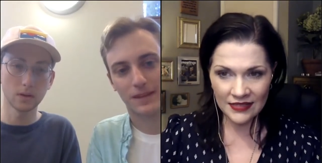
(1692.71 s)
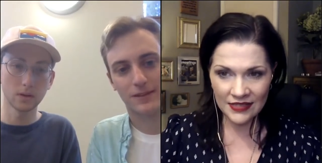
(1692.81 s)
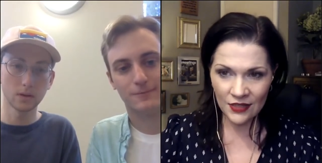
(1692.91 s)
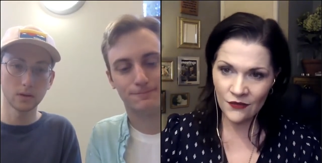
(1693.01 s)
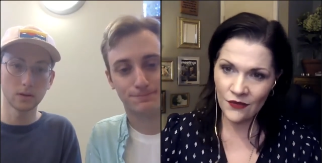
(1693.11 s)

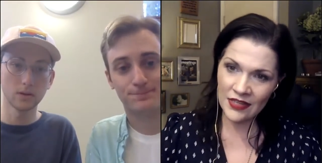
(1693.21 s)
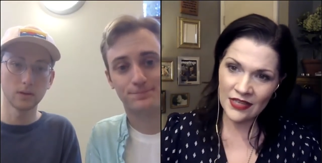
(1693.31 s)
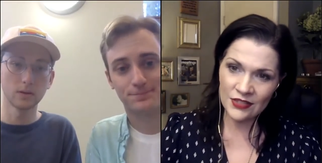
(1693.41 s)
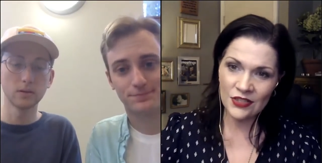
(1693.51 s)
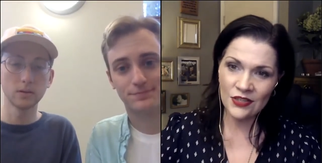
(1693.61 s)
Speaker 1: that you've run
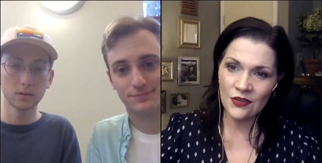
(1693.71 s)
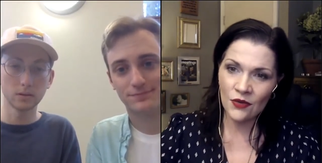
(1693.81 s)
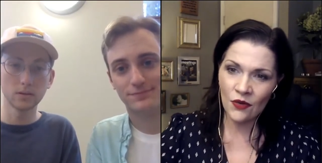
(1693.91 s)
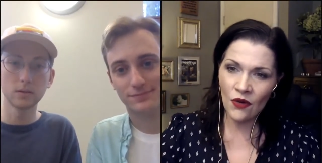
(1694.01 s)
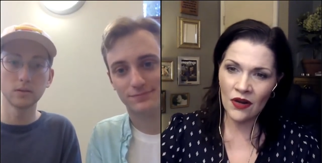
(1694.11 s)

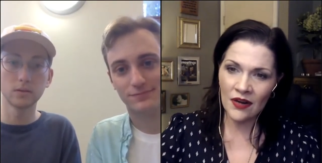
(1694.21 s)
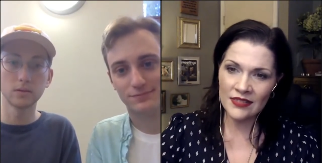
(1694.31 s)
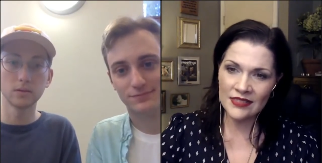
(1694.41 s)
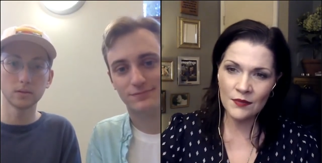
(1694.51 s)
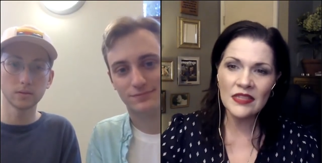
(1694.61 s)
into or
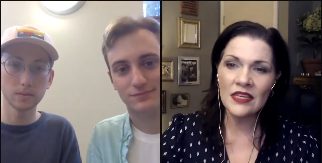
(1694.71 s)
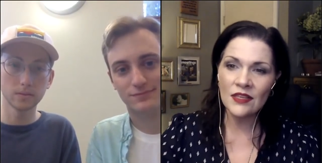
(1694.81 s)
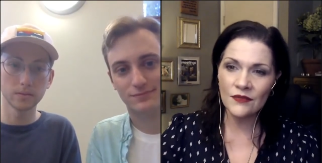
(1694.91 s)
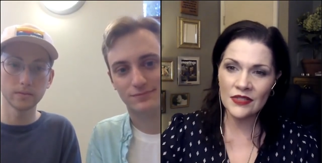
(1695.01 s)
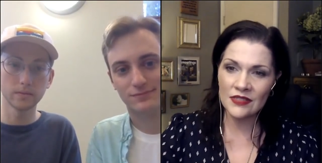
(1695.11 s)
something that
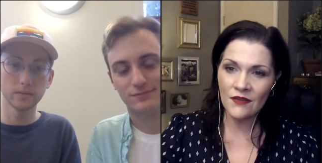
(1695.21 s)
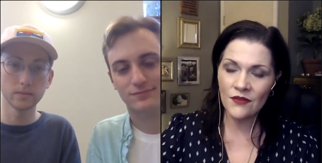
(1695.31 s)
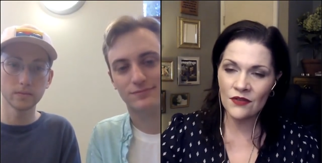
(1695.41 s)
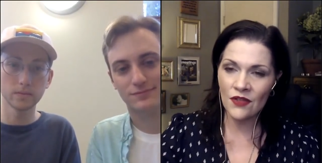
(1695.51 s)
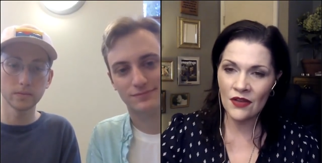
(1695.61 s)
you've
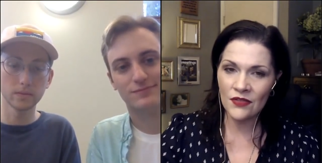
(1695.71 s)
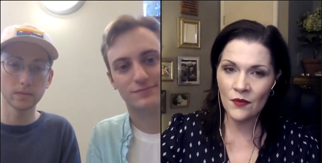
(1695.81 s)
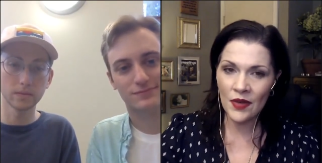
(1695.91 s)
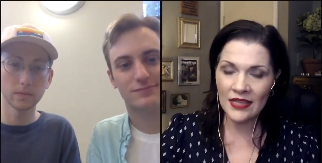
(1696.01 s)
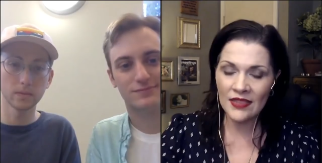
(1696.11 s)
discovered along the
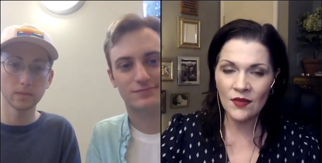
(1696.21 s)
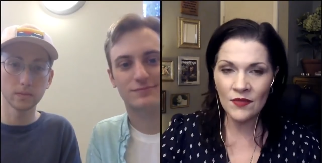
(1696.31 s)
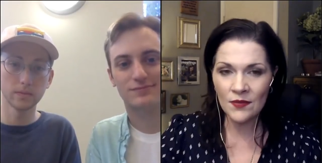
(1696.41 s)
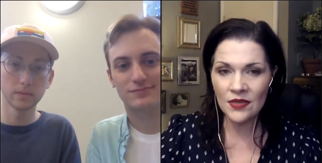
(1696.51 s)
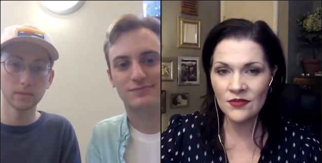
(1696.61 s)
way that
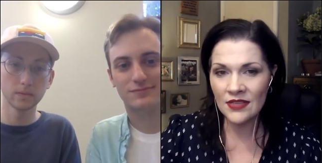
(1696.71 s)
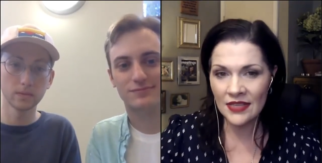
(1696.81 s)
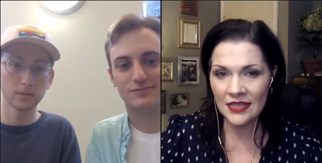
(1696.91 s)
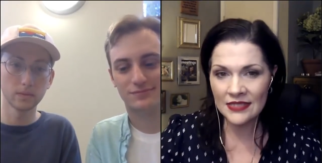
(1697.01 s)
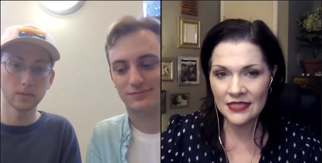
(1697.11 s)
maybe you didn't
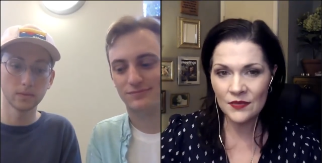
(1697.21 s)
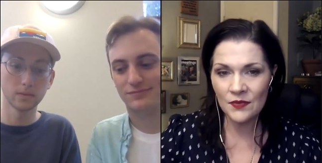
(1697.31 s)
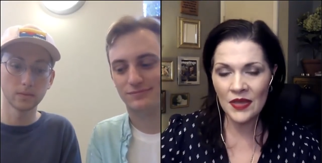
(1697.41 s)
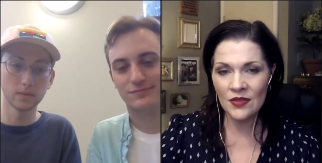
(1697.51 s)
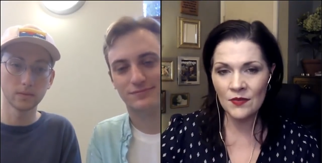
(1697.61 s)

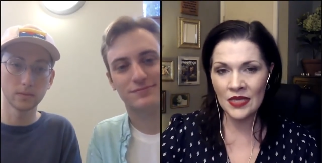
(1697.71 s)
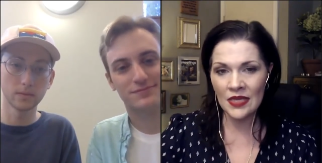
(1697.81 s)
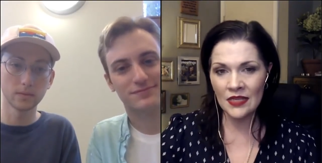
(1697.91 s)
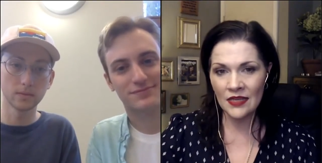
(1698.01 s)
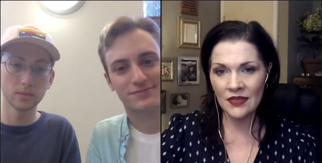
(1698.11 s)
anticipate in the
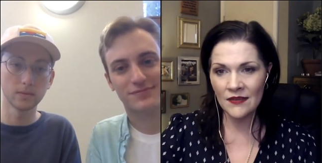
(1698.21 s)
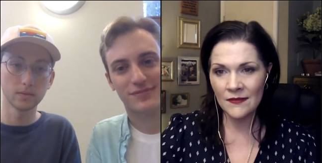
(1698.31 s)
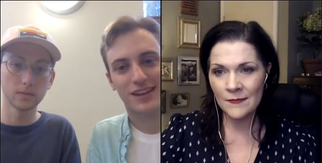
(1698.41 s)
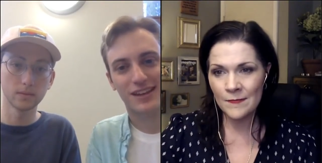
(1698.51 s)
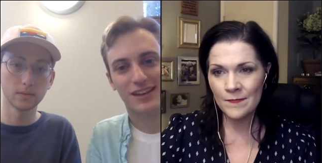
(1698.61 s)
beginning
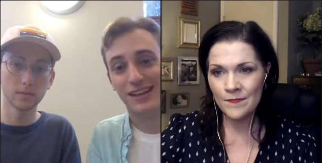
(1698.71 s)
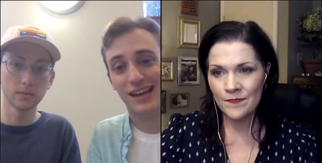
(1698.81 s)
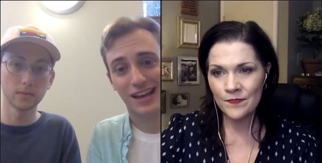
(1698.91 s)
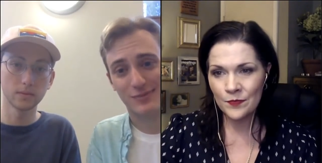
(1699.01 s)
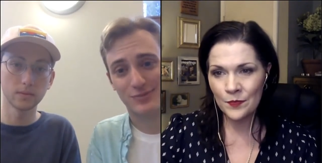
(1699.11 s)

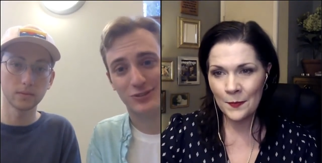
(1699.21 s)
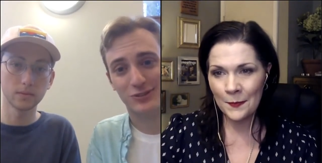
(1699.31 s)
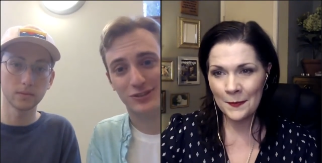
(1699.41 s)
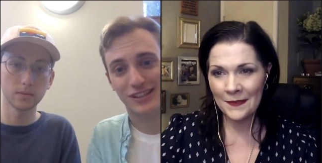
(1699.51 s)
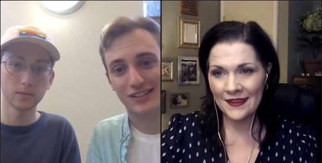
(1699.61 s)
Speaker 2: yeah
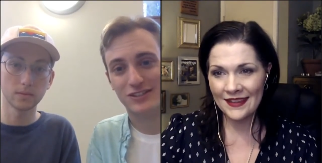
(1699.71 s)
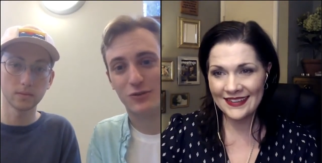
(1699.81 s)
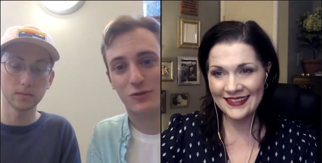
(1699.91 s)
absolutely and so